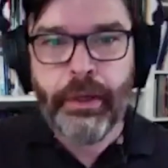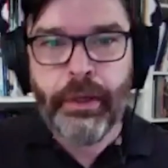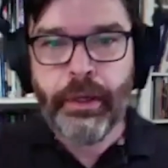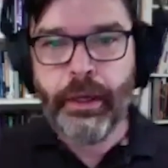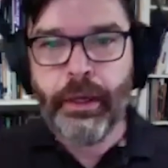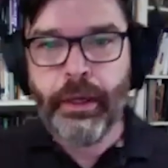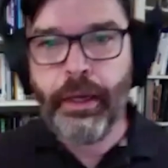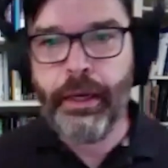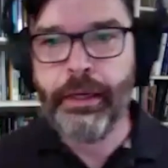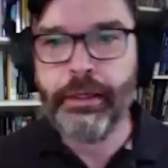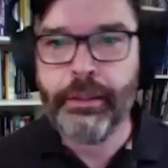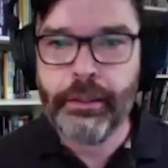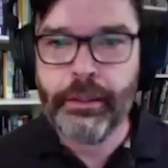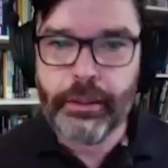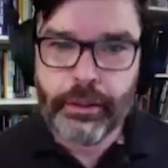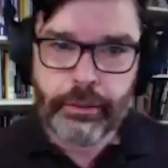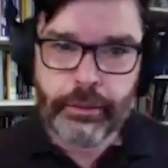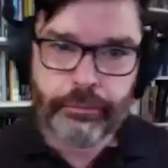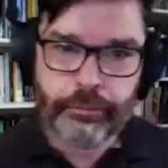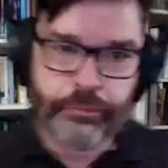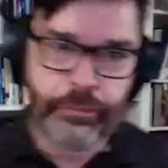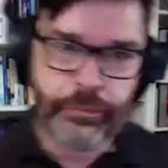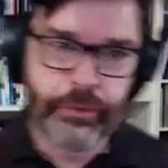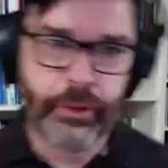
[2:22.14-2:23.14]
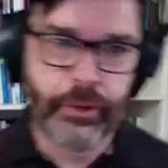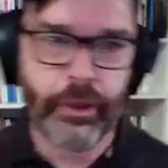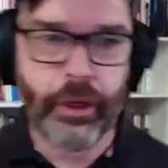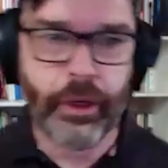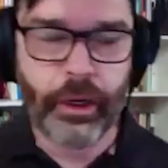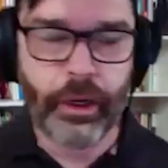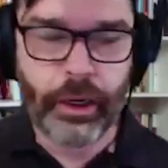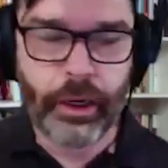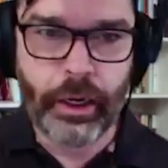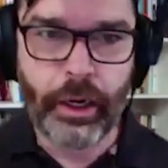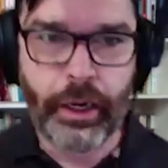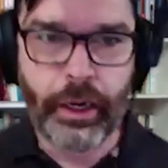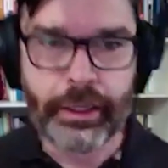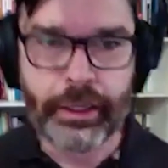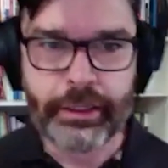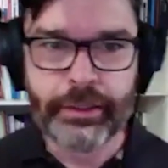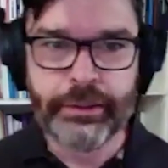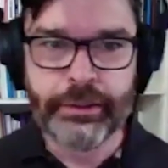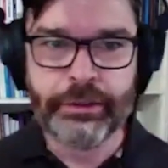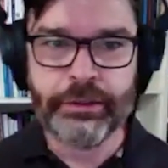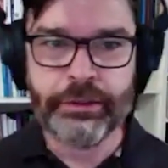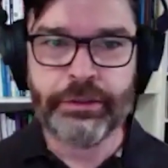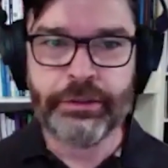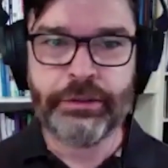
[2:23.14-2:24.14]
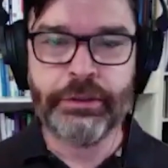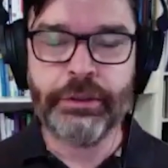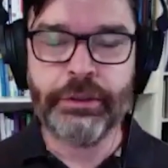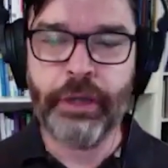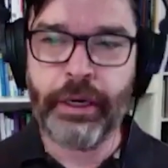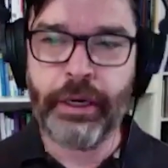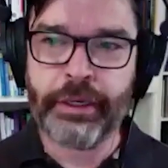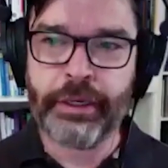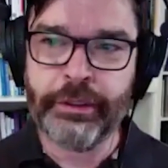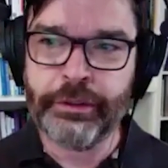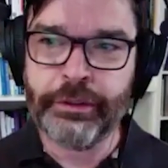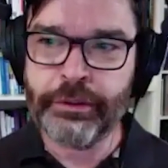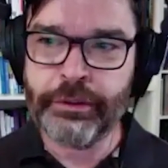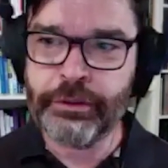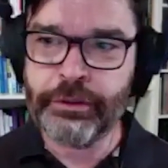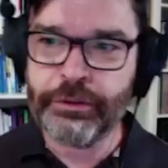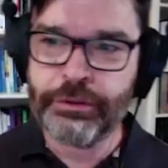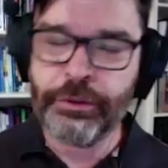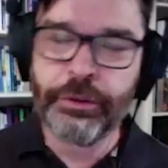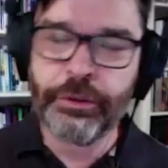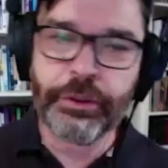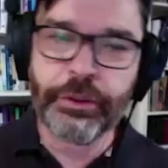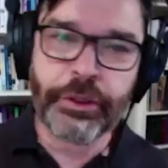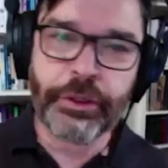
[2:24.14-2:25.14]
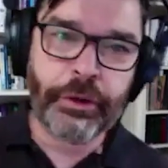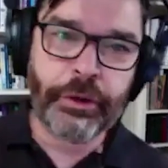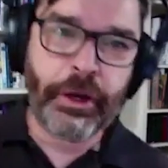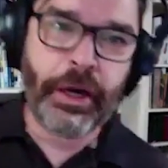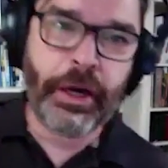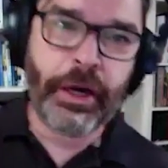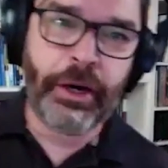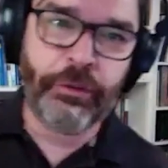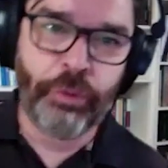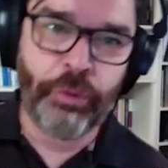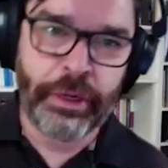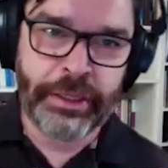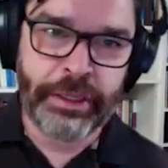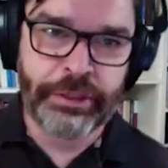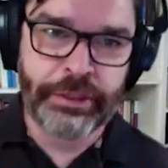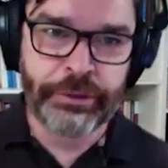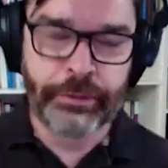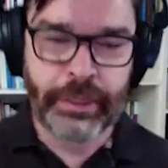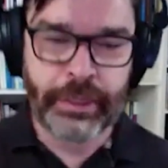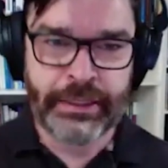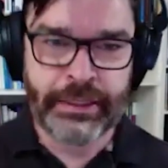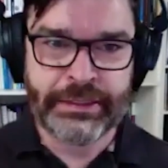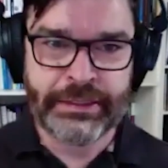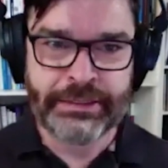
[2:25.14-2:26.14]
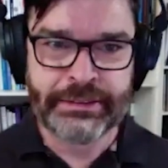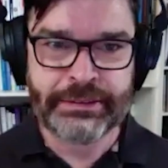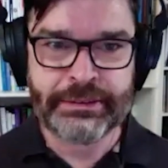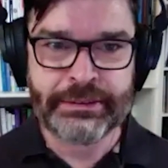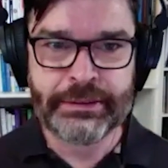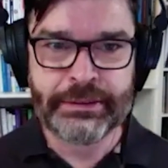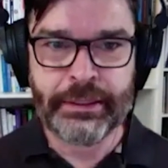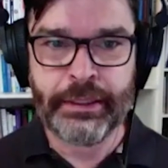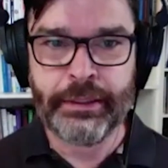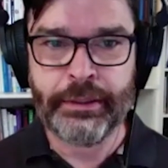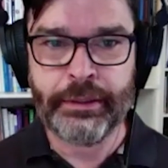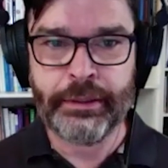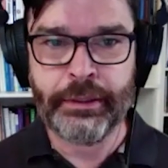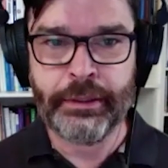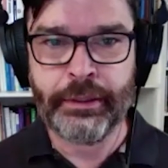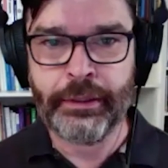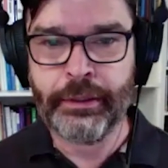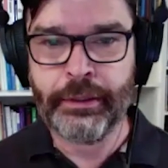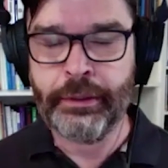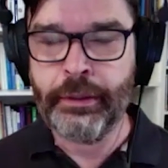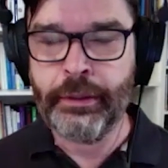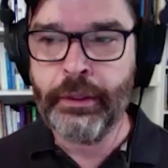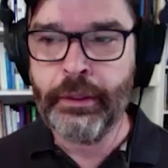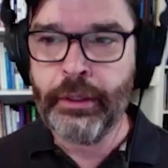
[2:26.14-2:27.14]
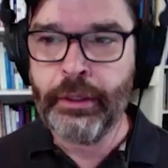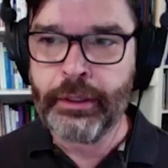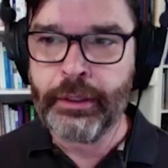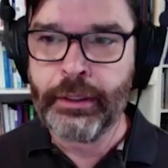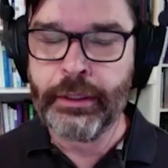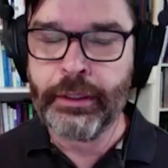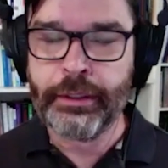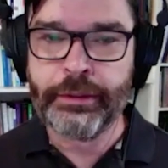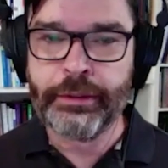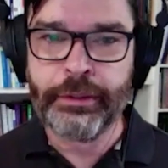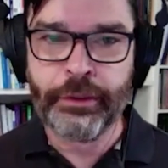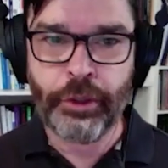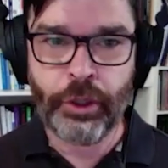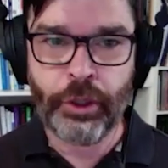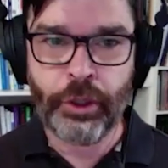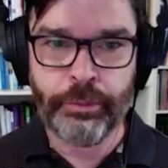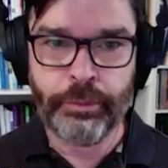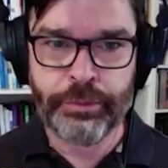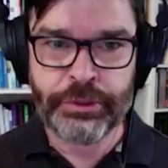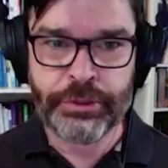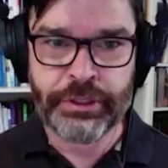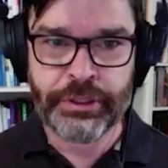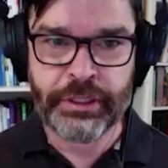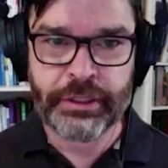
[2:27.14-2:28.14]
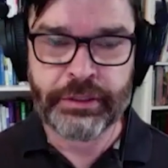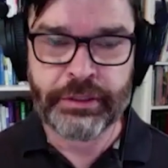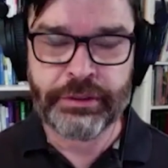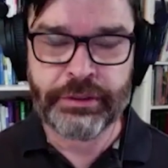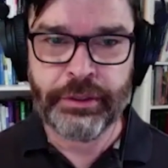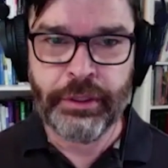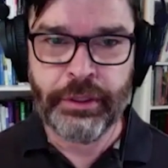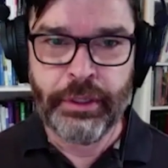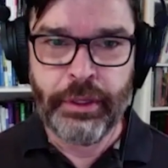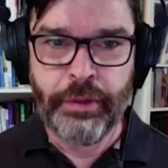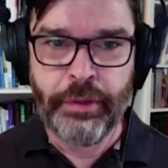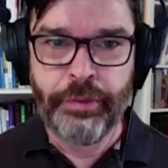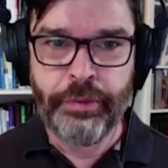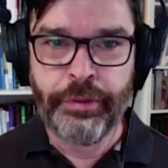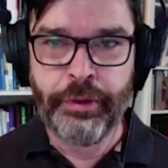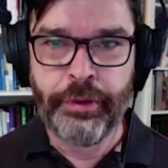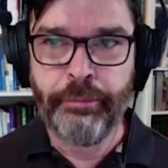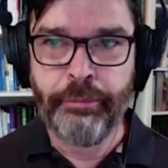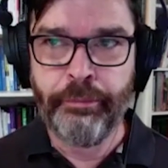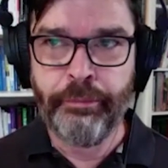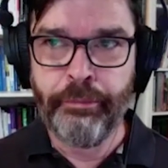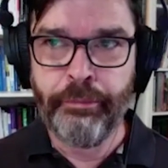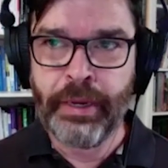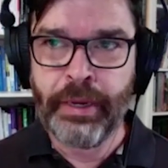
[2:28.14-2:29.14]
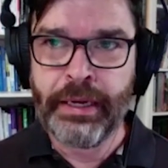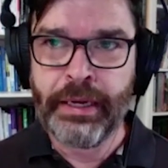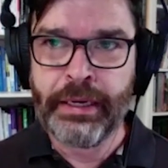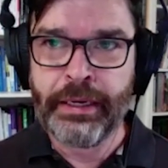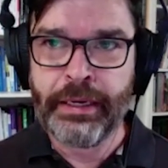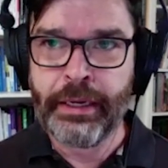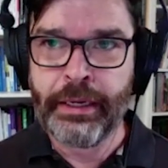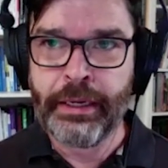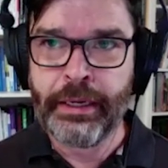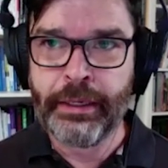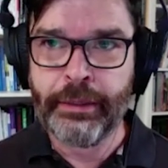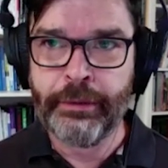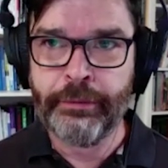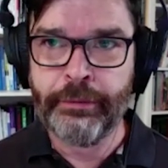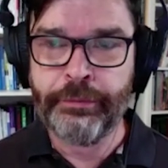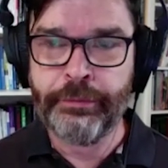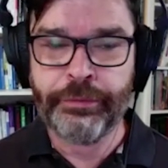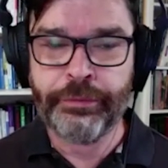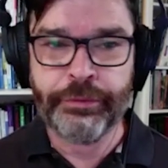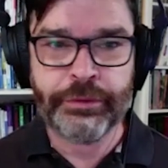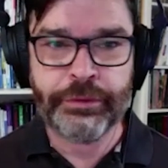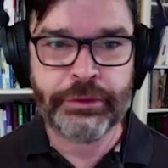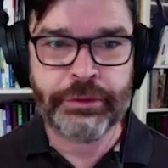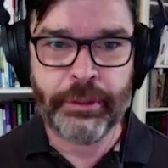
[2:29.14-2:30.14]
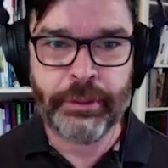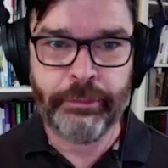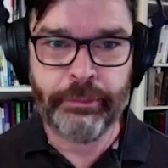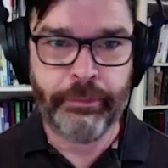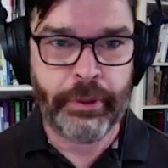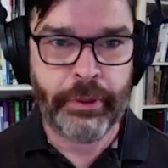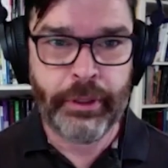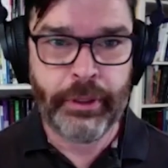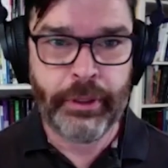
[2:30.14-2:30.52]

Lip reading: and I can sort of go halfway to understanding collecting objects that may have some